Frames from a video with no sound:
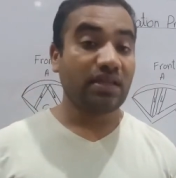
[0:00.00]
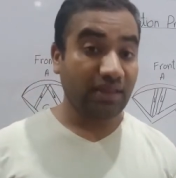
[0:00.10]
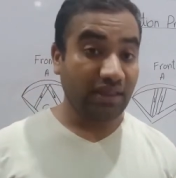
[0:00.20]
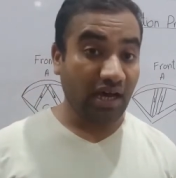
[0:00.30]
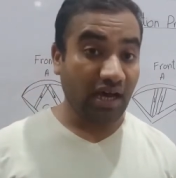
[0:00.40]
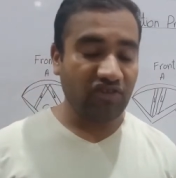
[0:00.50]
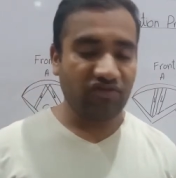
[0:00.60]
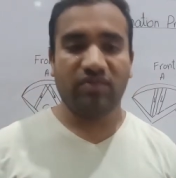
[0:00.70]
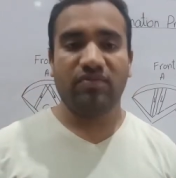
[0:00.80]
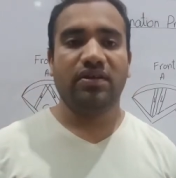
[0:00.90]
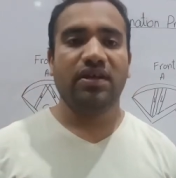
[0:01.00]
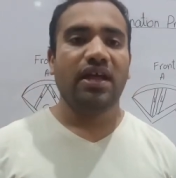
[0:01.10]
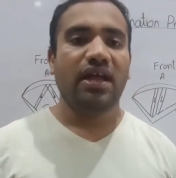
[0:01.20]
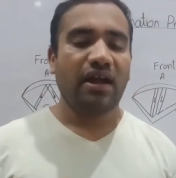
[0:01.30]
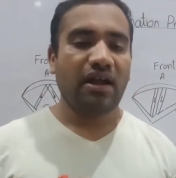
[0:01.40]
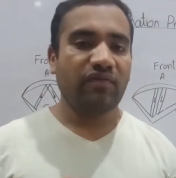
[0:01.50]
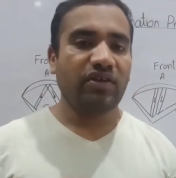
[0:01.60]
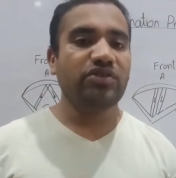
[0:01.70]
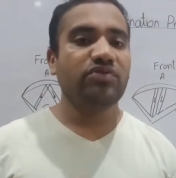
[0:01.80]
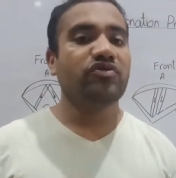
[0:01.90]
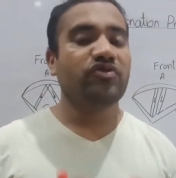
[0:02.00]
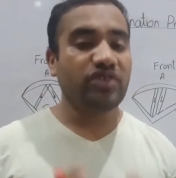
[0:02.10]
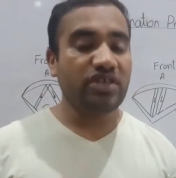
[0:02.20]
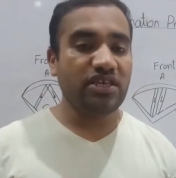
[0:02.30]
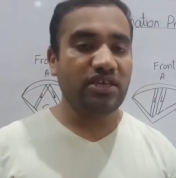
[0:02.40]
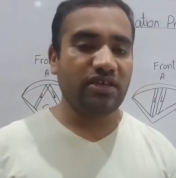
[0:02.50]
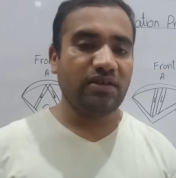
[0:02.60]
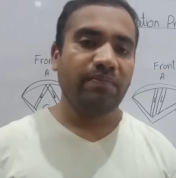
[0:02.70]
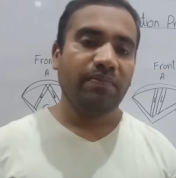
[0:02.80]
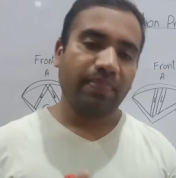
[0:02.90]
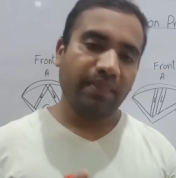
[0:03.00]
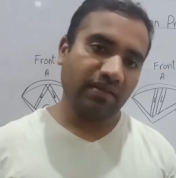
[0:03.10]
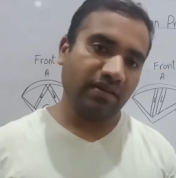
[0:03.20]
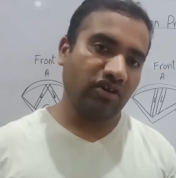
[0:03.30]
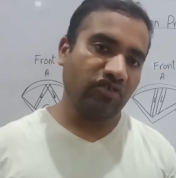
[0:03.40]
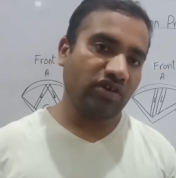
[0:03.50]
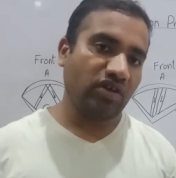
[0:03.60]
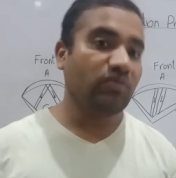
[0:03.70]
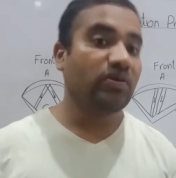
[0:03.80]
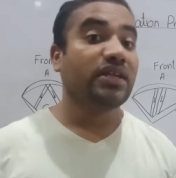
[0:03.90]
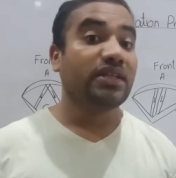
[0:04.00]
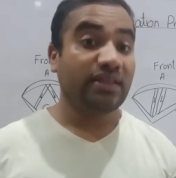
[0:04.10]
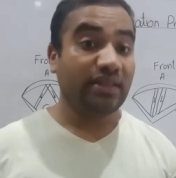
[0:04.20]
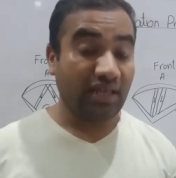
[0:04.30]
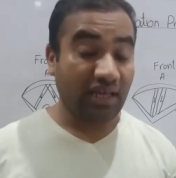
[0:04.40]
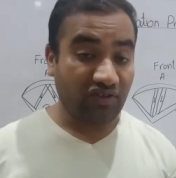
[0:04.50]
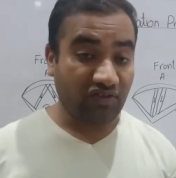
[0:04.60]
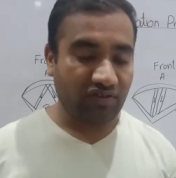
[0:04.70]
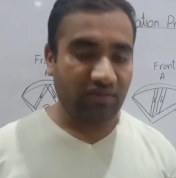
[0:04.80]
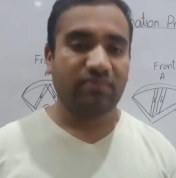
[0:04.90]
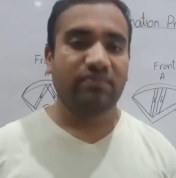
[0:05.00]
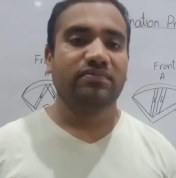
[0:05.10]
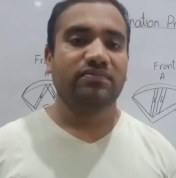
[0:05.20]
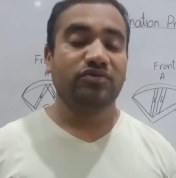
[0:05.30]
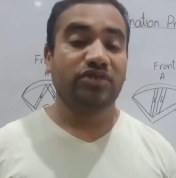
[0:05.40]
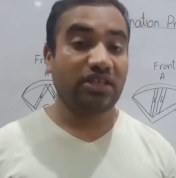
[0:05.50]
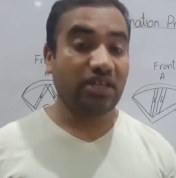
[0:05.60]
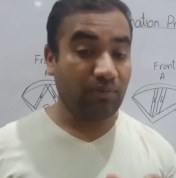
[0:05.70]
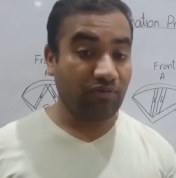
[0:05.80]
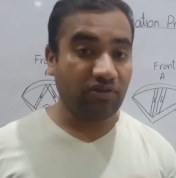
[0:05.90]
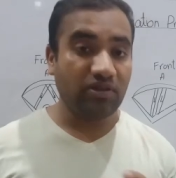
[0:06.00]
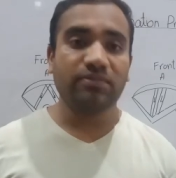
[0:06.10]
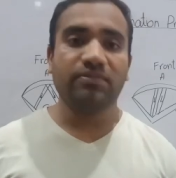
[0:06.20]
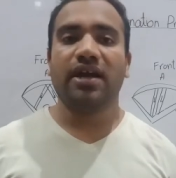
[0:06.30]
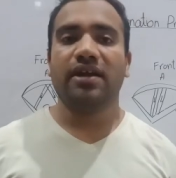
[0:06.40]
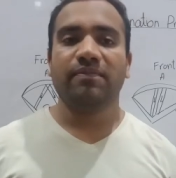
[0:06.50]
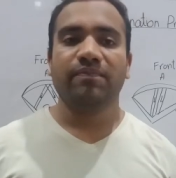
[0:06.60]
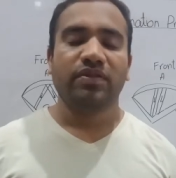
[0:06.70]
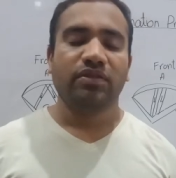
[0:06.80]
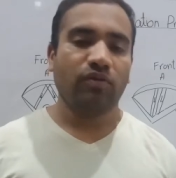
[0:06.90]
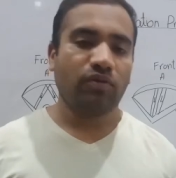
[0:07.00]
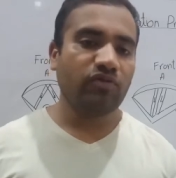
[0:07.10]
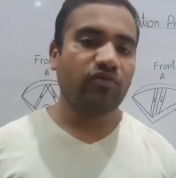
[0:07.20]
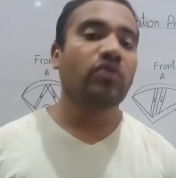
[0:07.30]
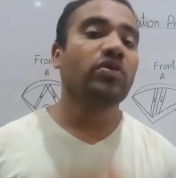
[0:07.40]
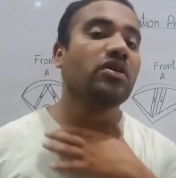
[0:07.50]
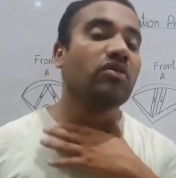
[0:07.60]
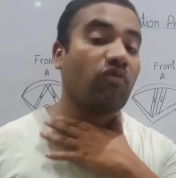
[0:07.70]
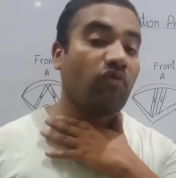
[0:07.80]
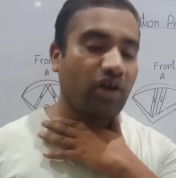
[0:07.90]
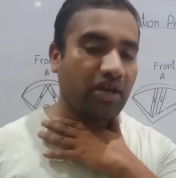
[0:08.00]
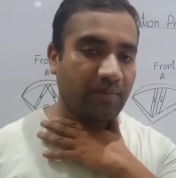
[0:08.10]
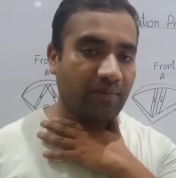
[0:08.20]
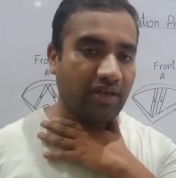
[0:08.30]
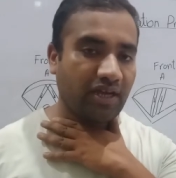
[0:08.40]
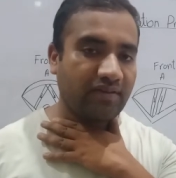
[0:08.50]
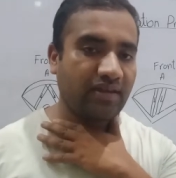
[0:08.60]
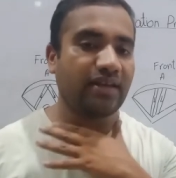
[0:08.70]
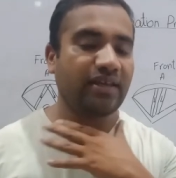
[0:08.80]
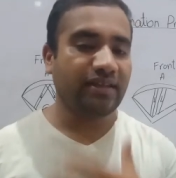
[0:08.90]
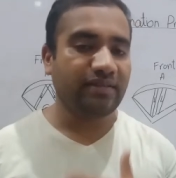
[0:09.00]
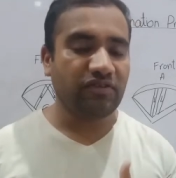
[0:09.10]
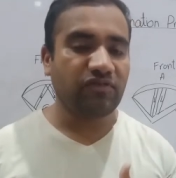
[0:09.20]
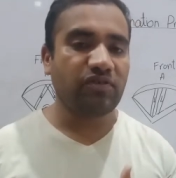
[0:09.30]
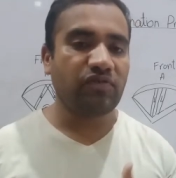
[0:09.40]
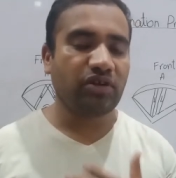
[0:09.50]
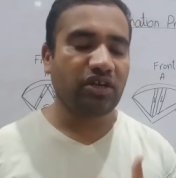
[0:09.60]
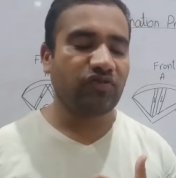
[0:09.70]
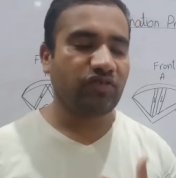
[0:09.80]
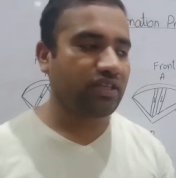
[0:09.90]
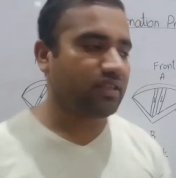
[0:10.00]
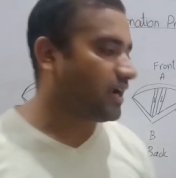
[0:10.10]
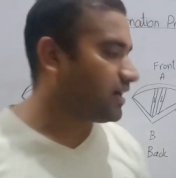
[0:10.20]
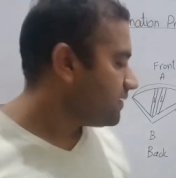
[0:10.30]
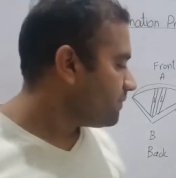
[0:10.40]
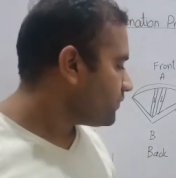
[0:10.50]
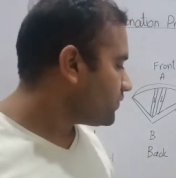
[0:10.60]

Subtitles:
na sound, and when you see the na sound, nest, you can observe that the vocal fold vibrates, and in this way we can say that